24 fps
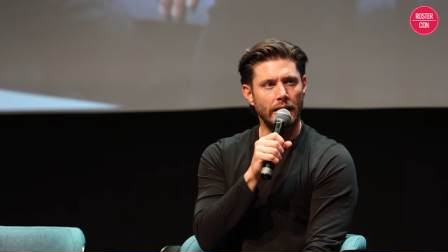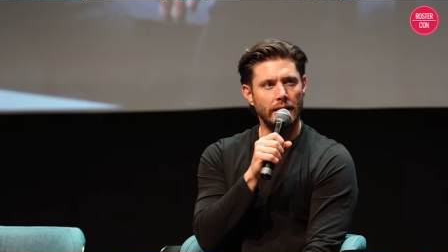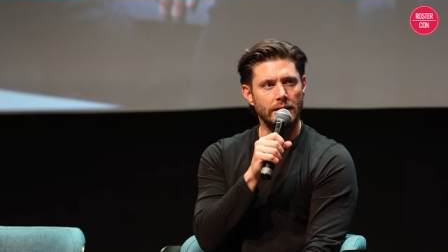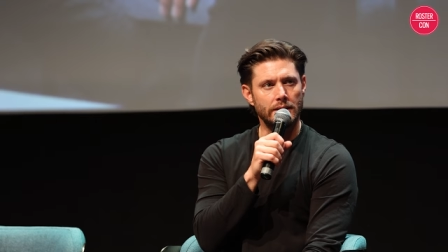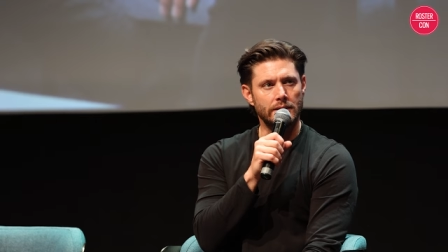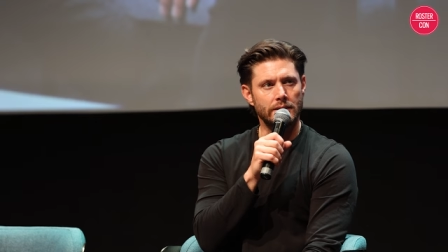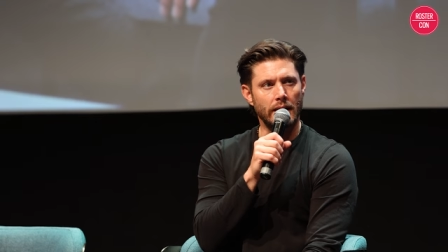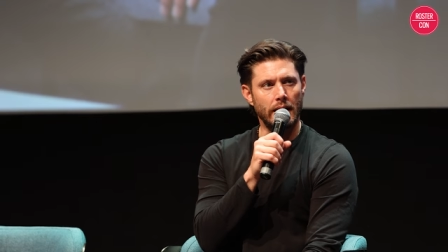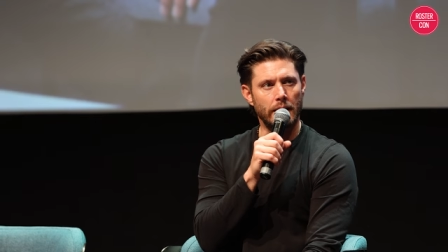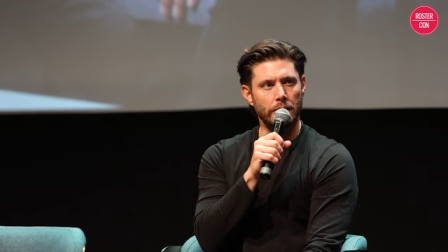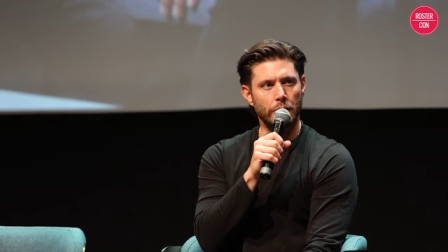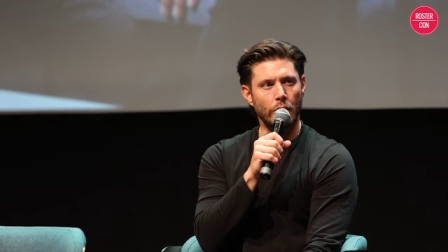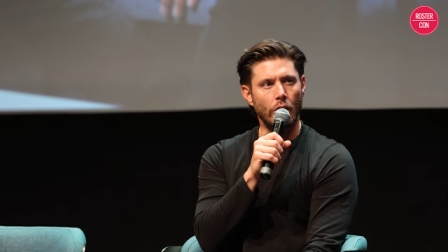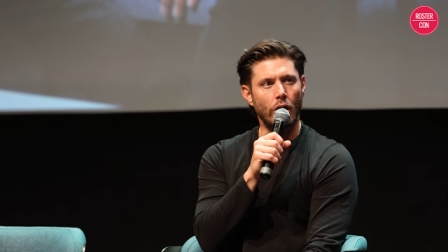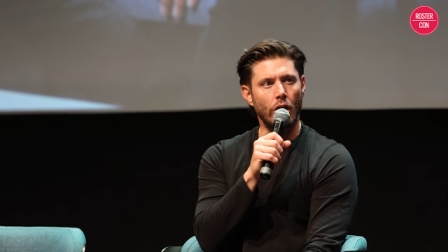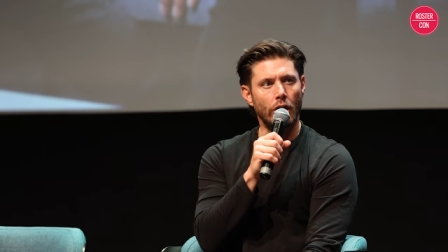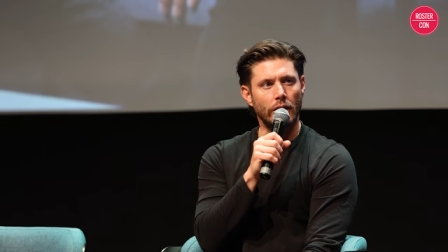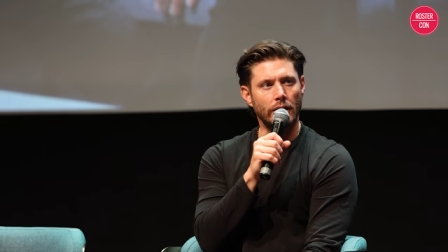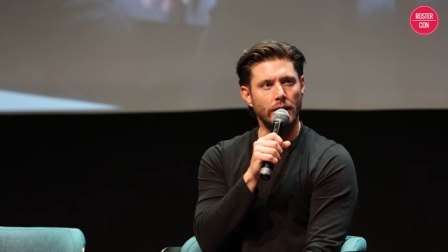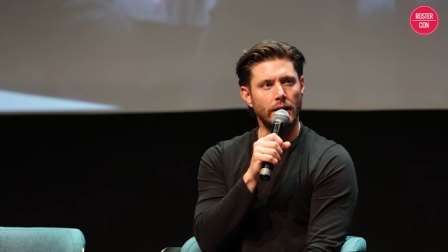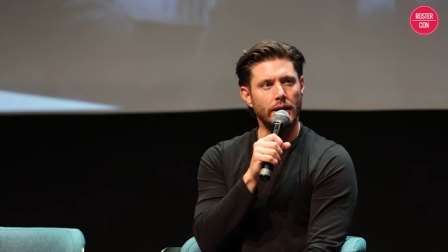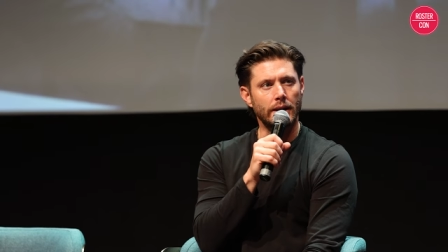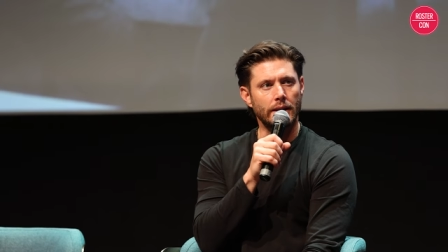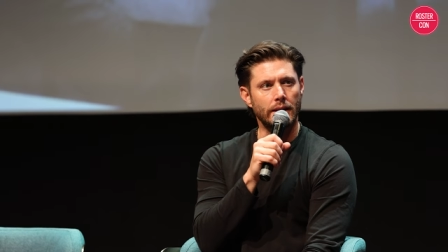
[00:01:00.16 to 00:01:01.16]
had Sam
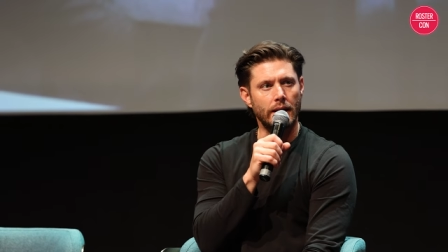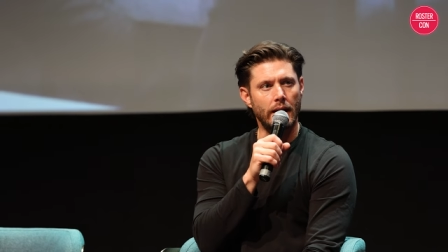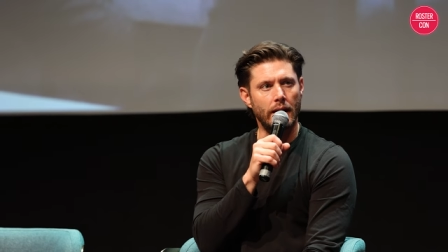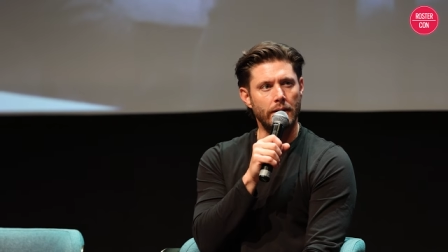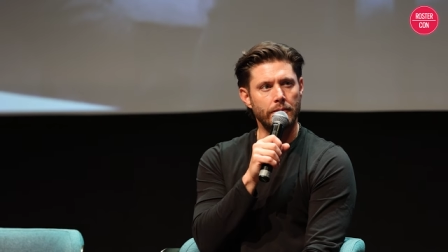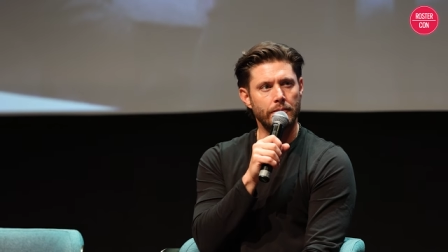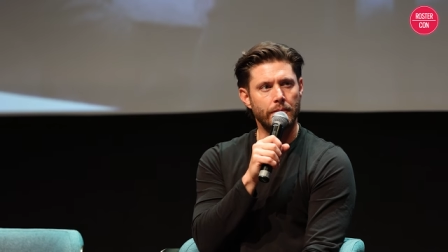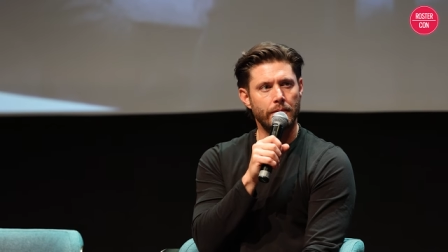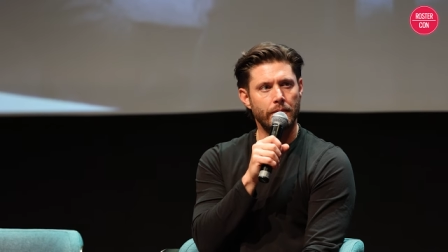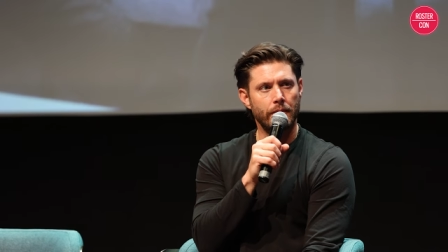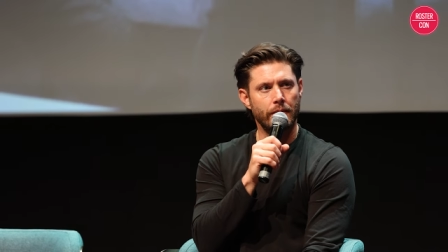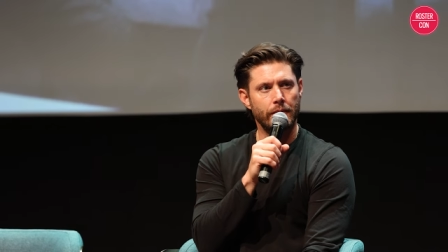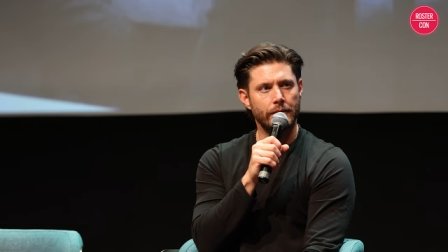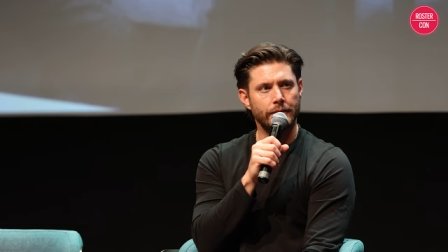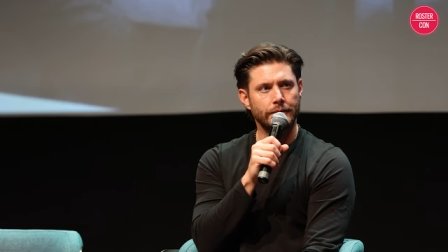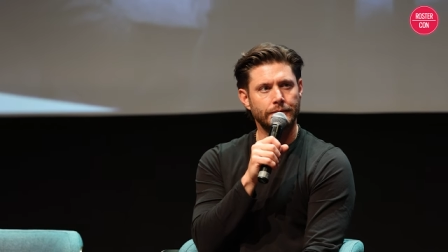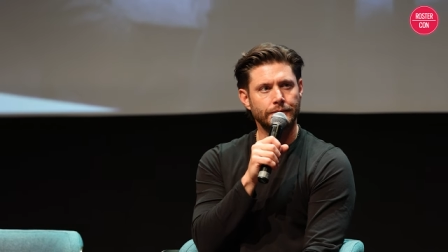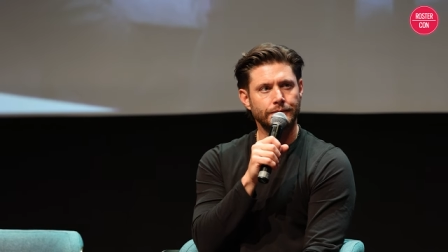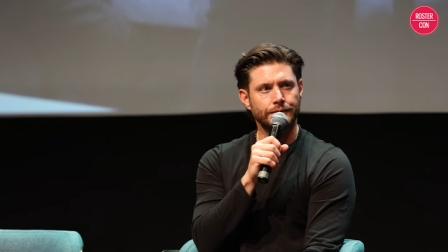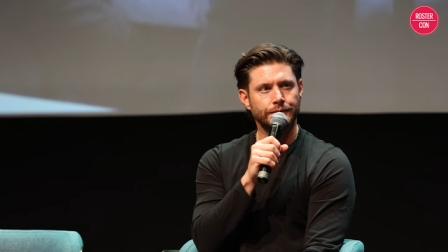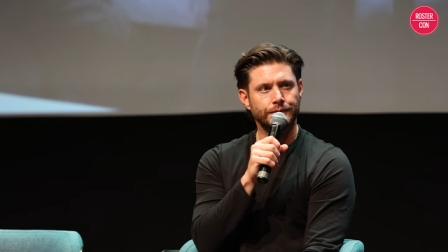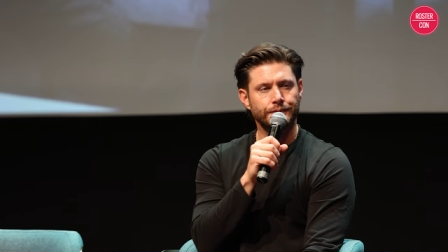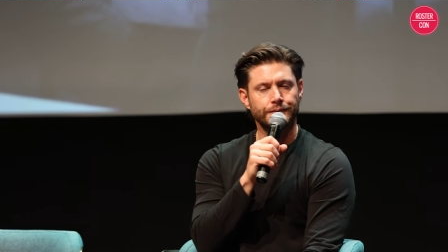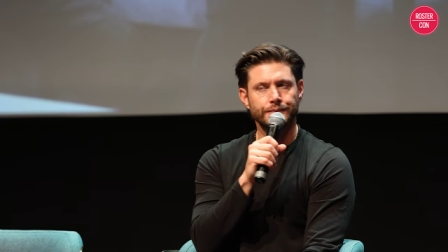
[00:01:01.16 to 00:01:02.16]
gone like that.
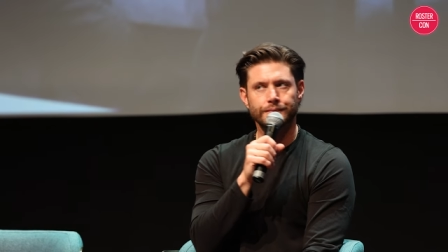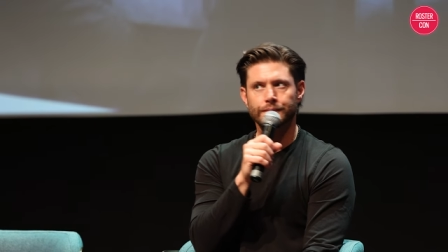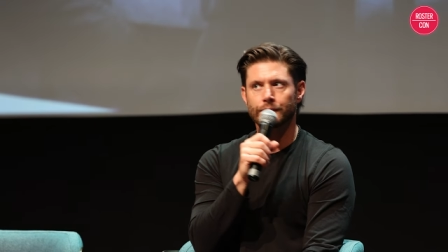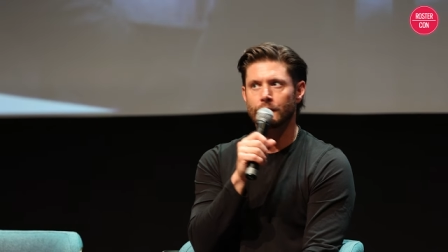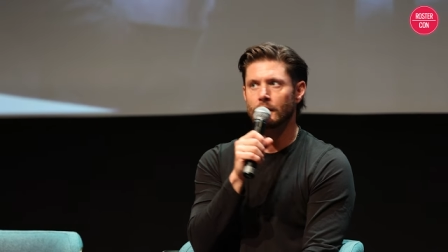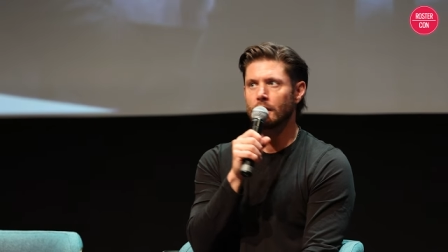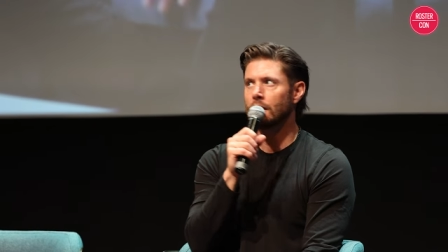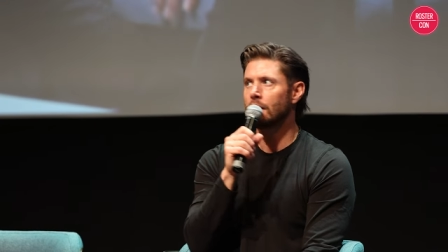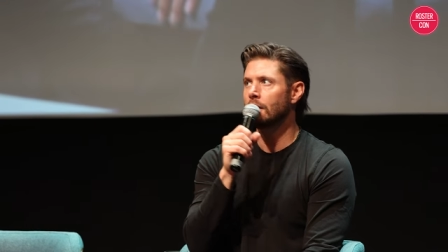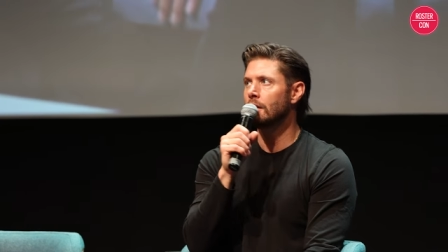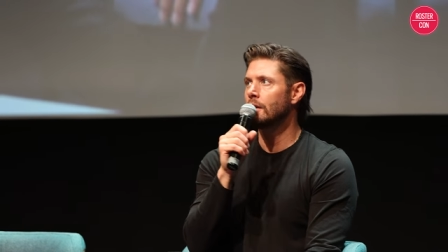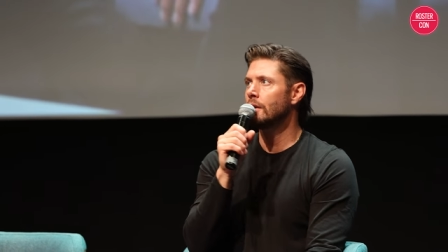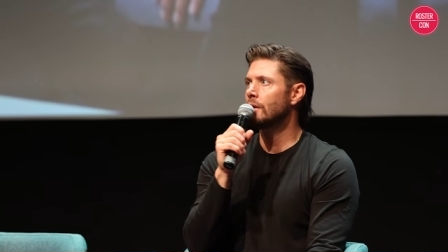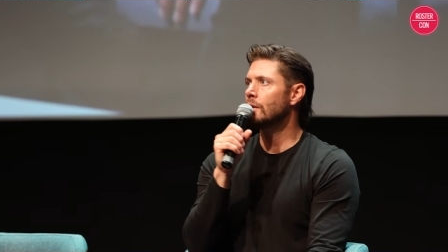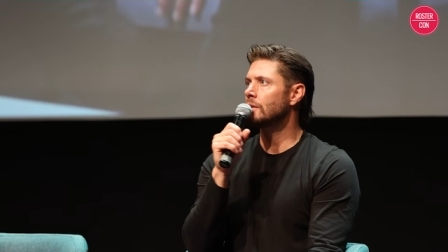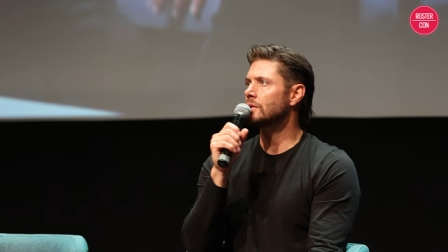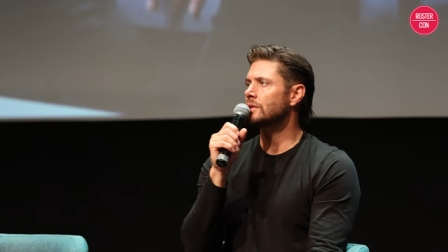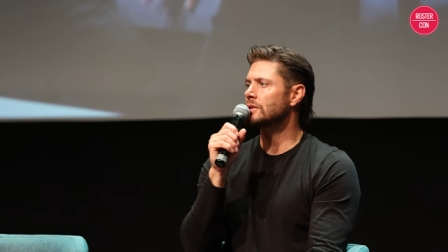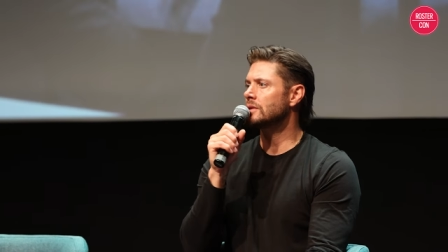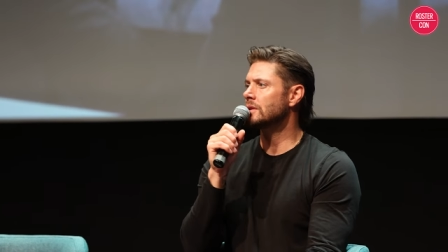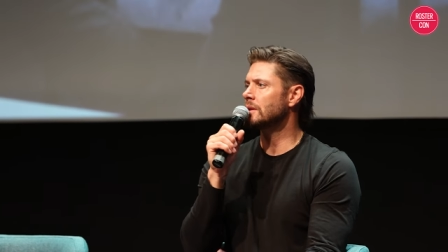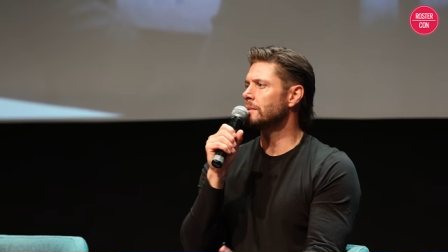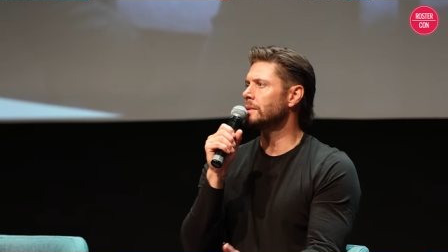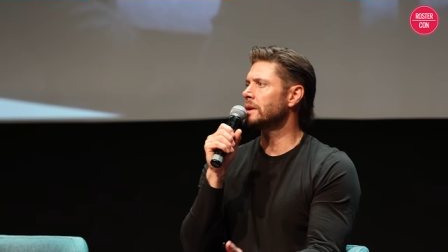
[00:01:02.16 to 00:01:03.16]

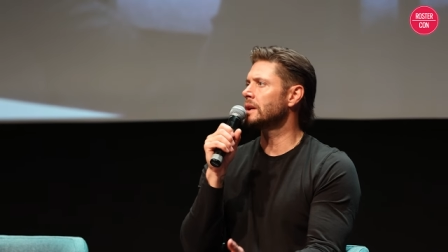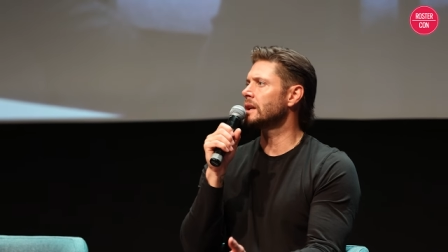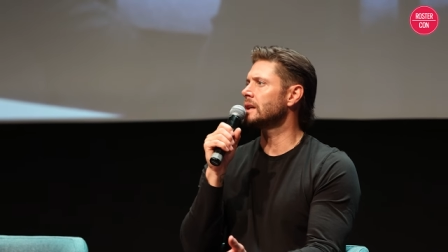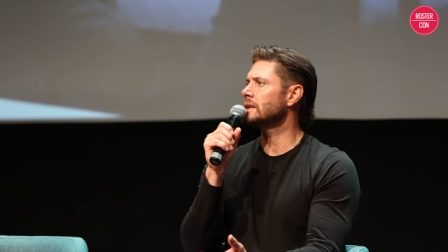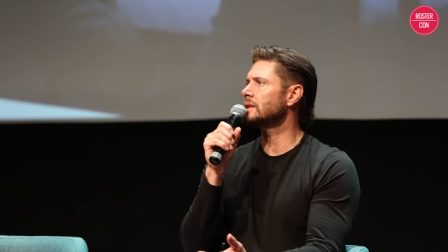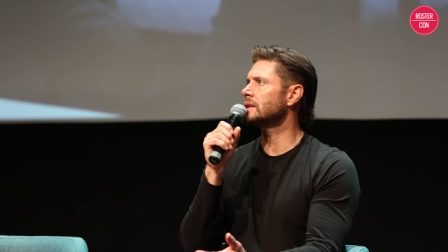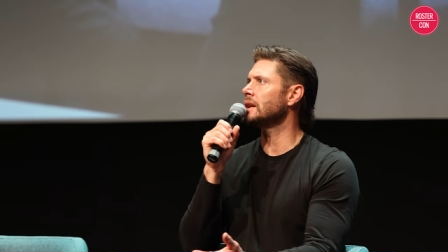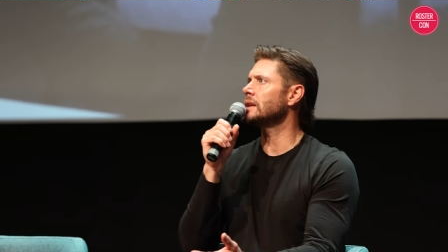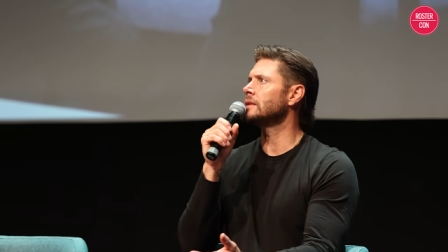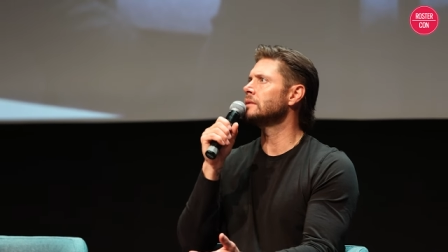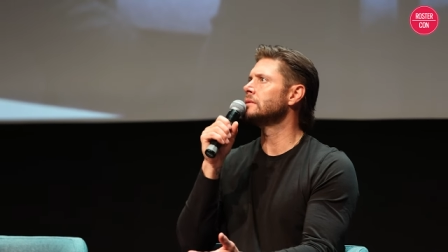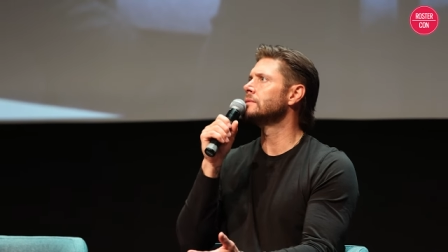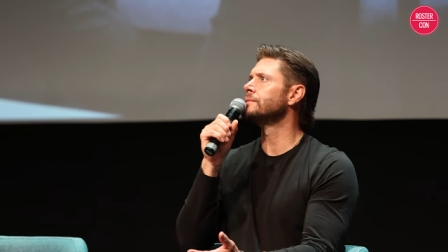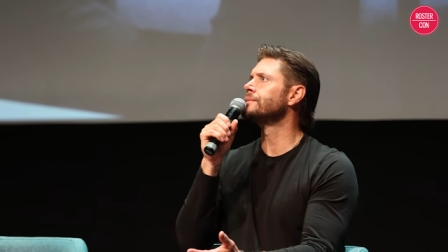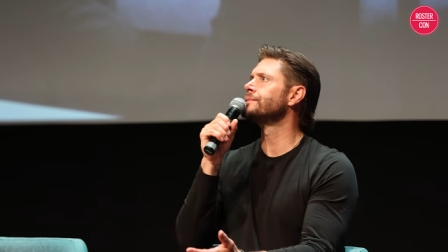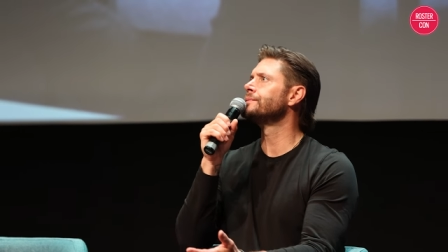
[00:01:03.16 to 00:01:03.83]
Was it something I said?